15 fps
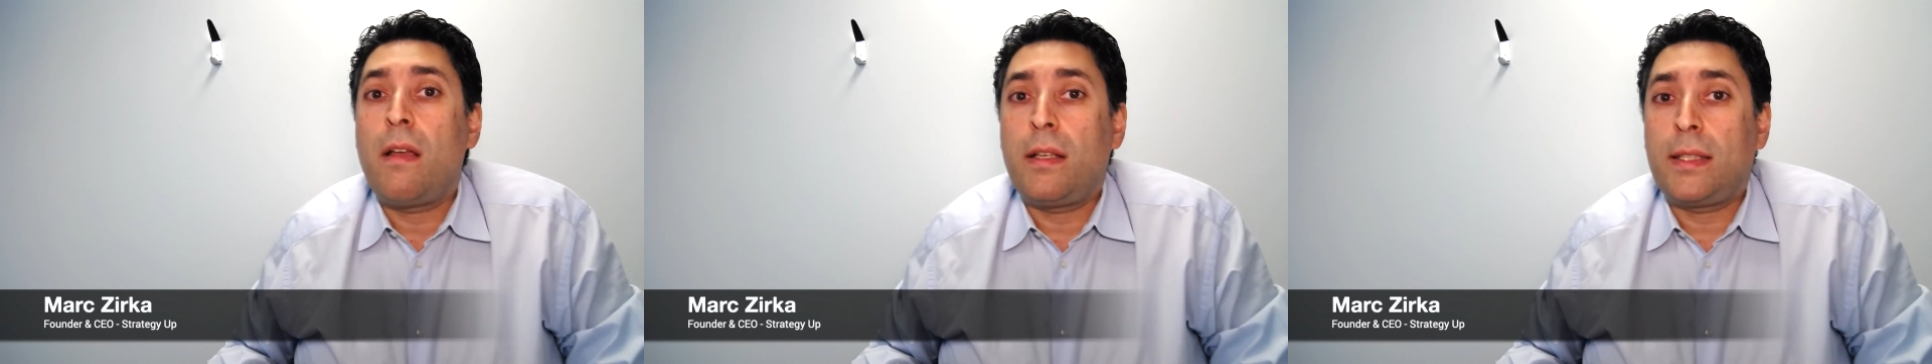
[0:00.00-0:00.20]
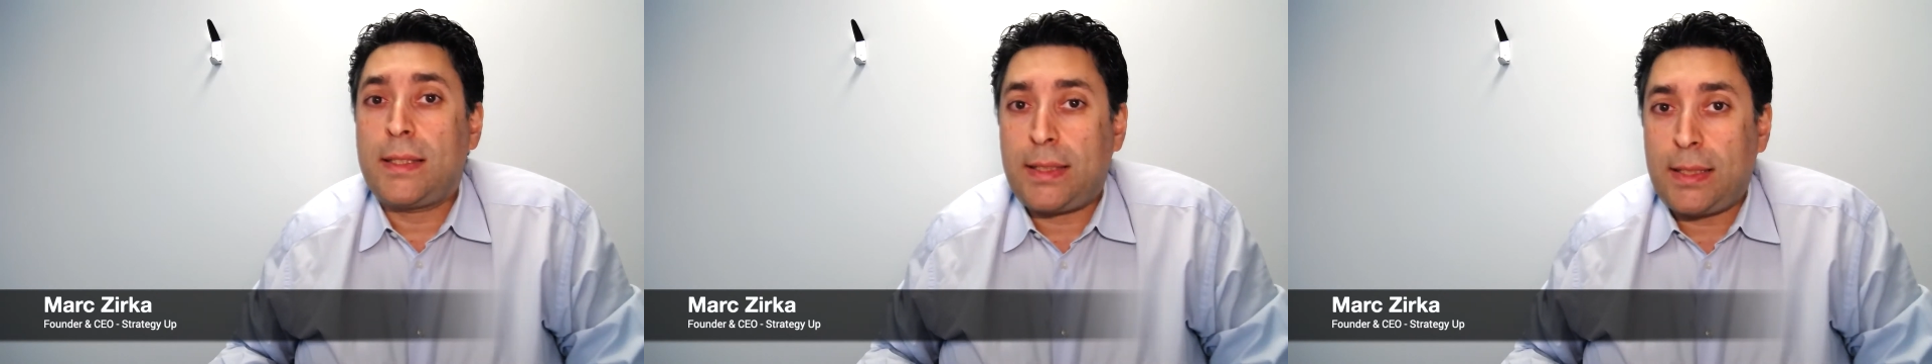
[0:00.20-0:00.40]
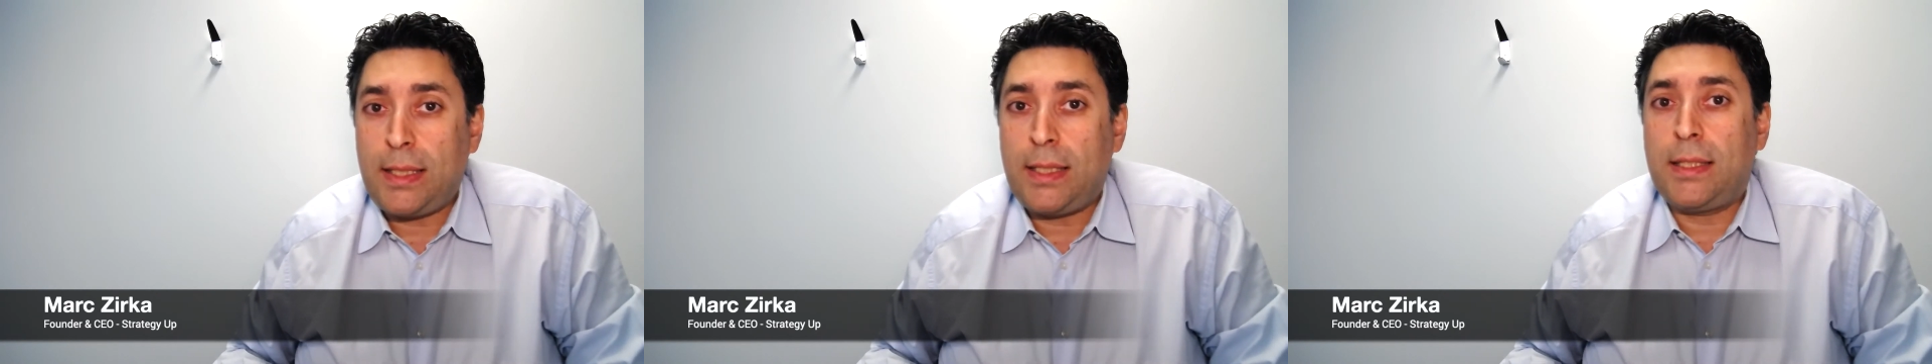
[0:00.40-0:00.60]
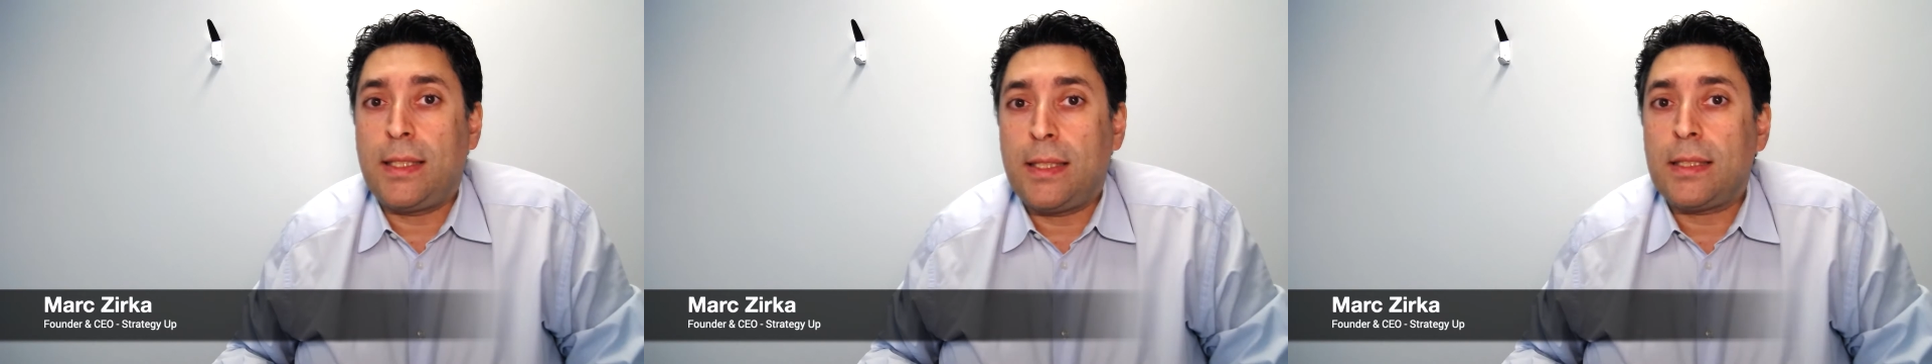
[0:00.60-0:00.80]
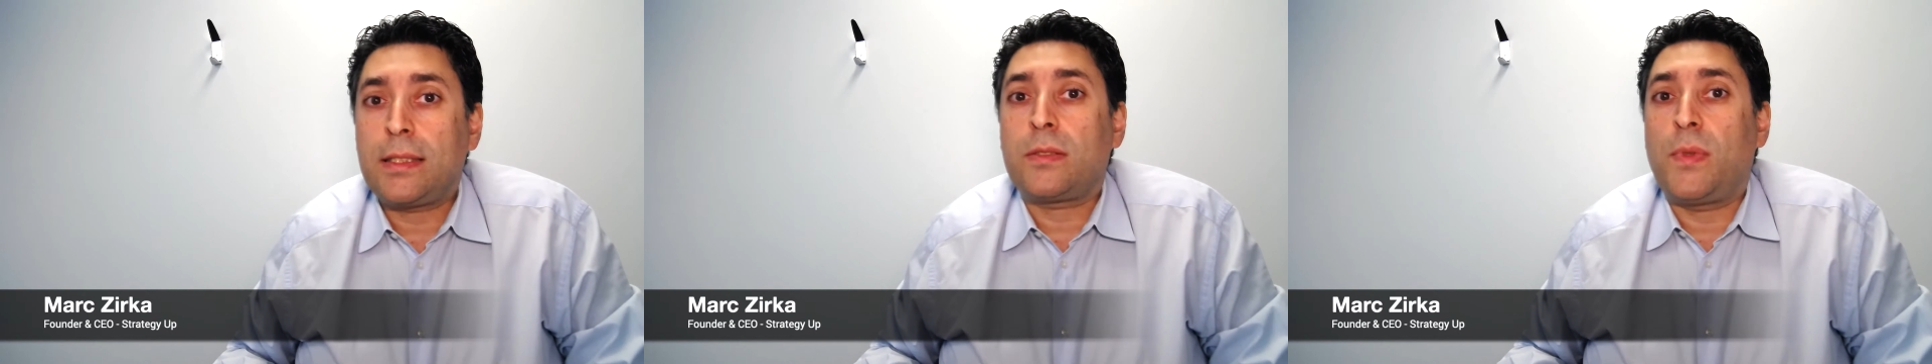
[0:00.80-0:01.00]
see
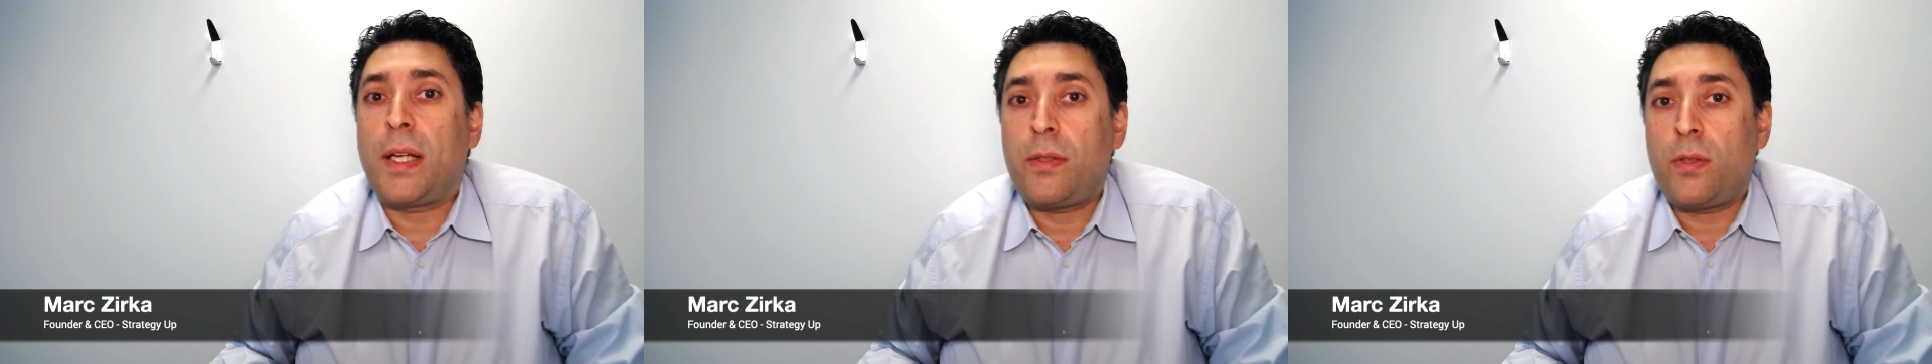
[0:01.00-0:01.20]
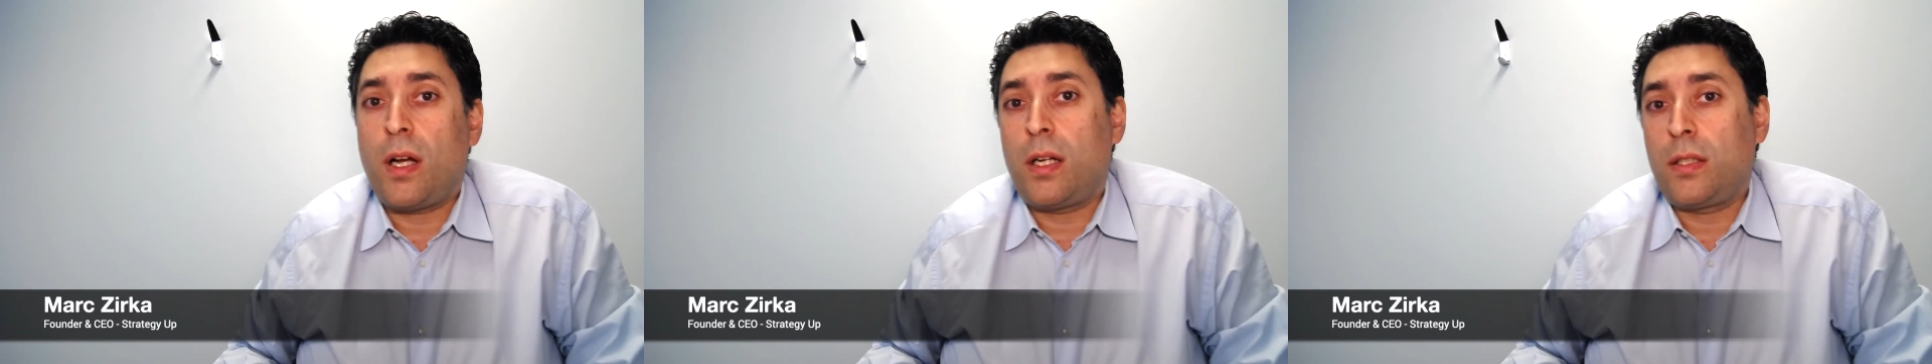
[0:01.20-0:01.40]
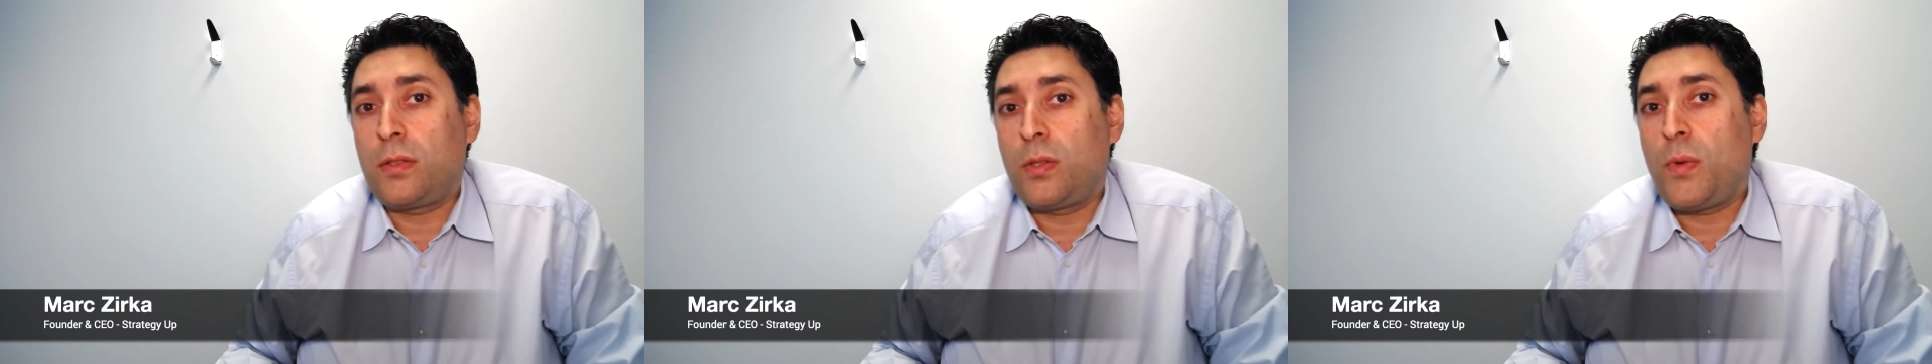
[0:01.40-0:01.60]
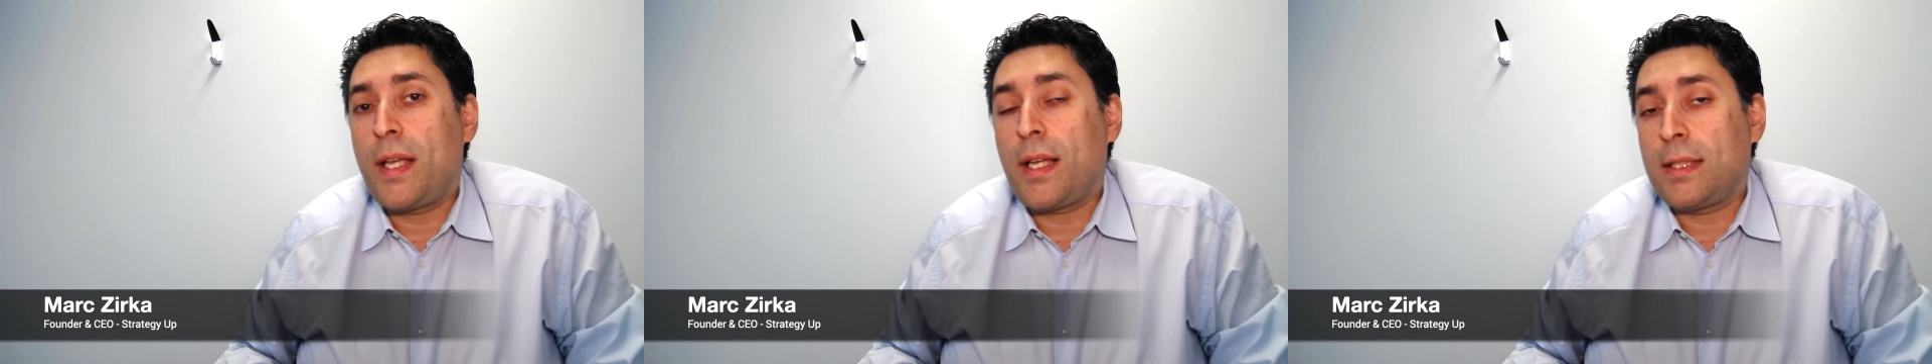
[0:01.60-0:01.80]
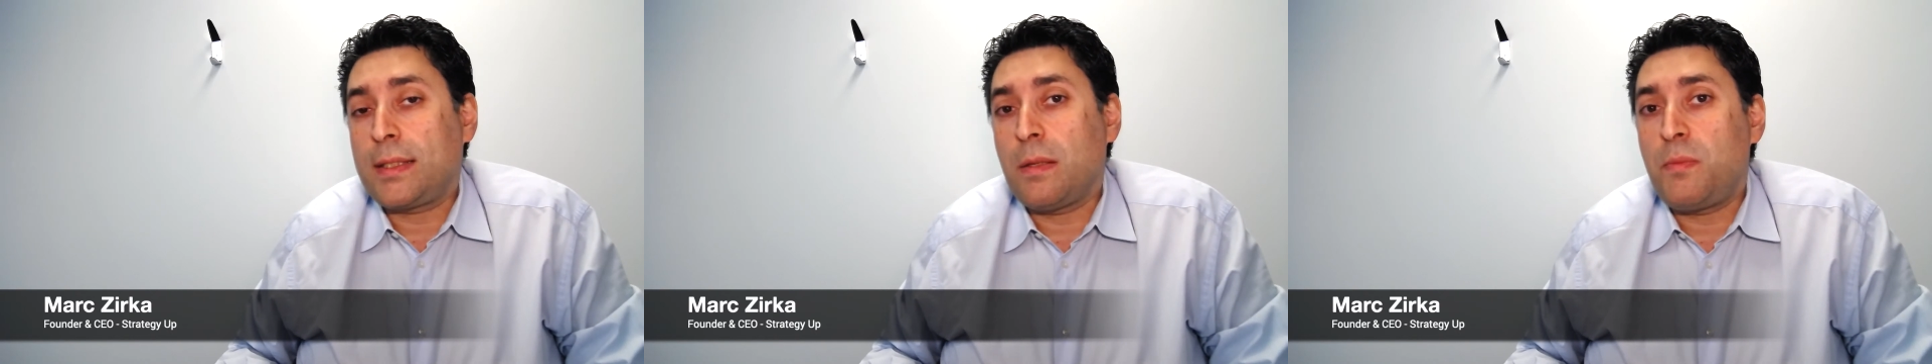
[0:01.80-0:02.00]
this when you are
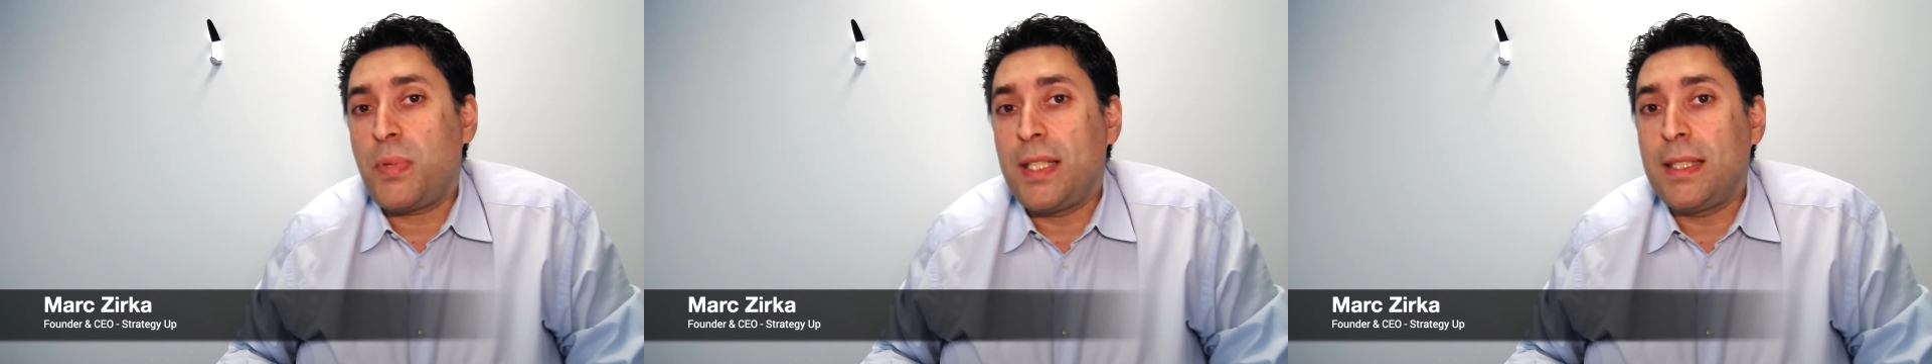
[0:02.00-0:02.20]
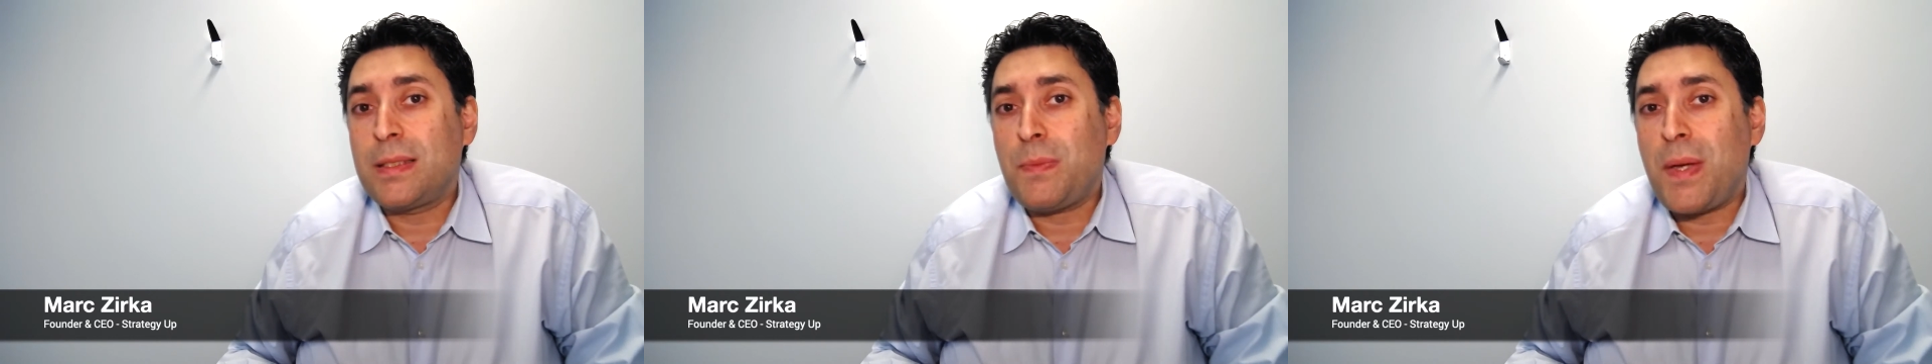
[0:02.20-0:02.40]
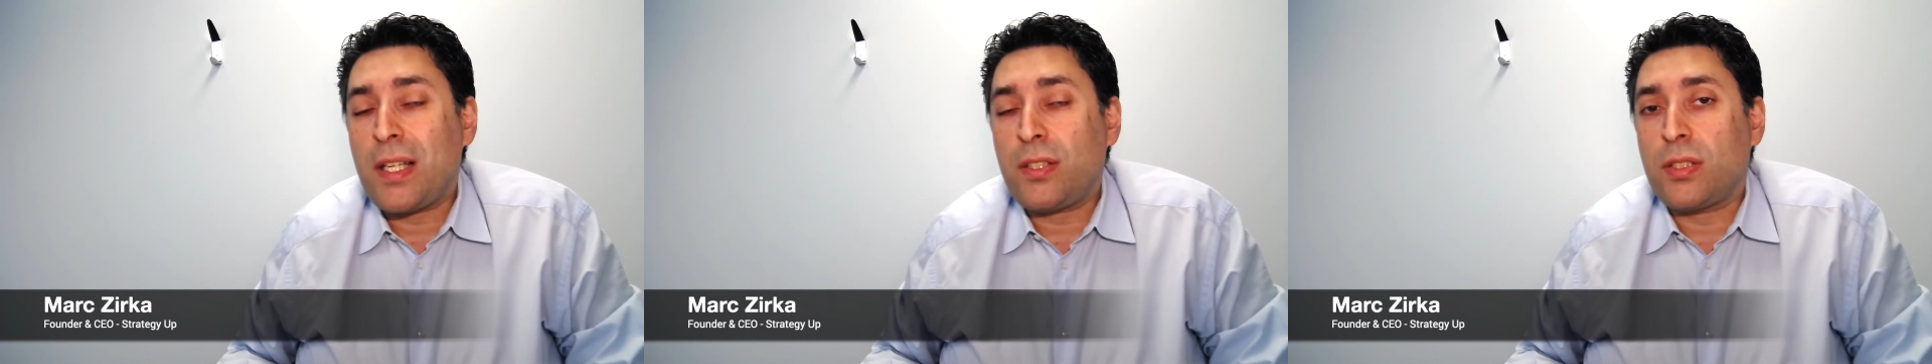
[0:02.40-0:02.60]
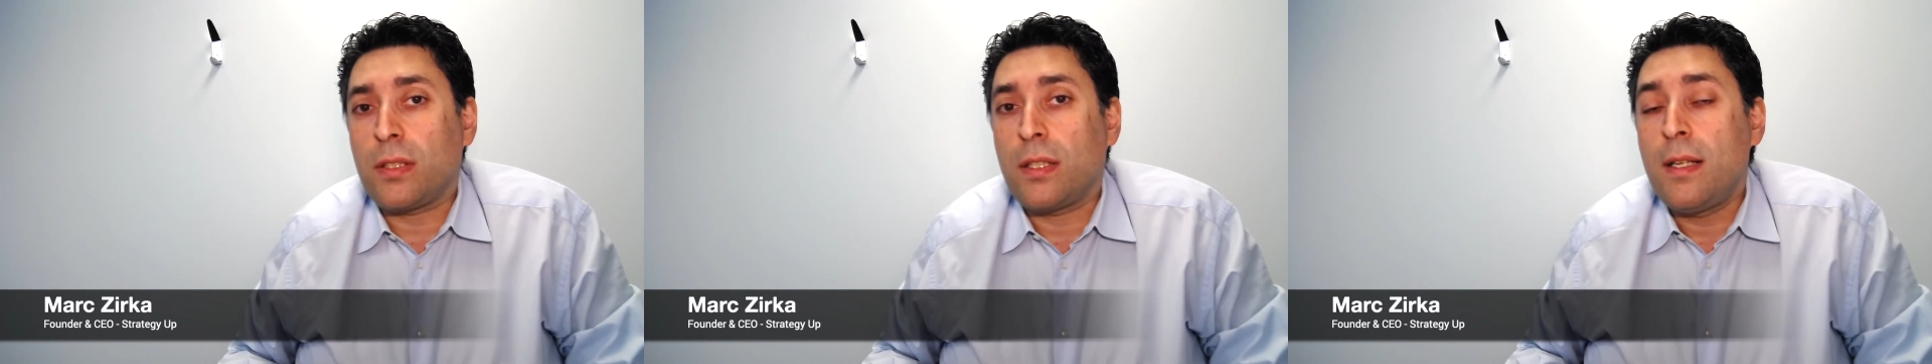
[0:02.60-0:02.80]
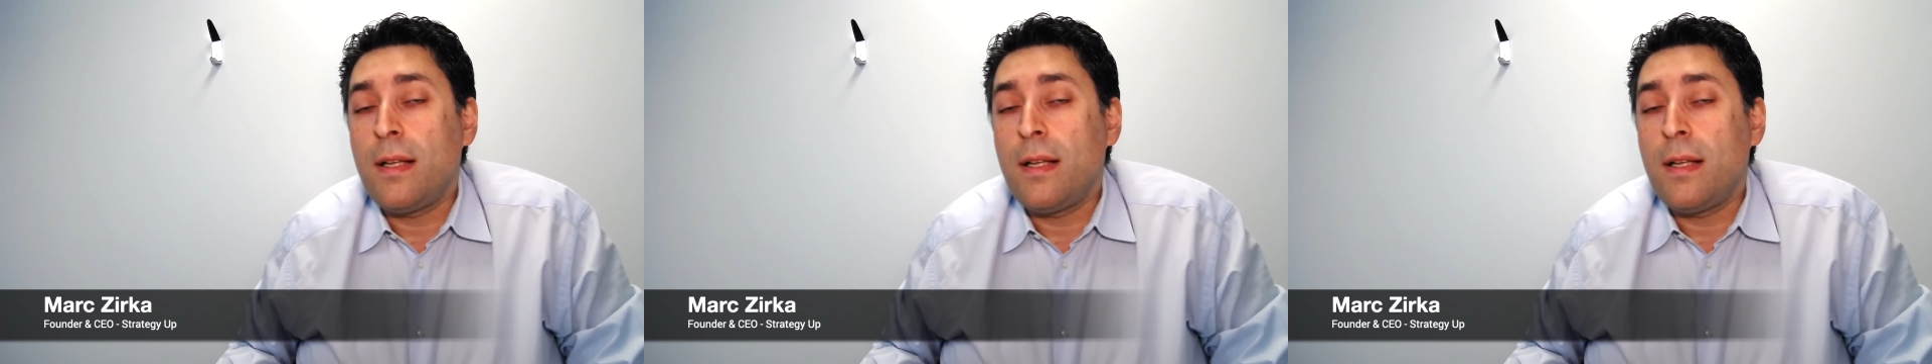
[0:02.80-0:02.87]
doing a simple inspection.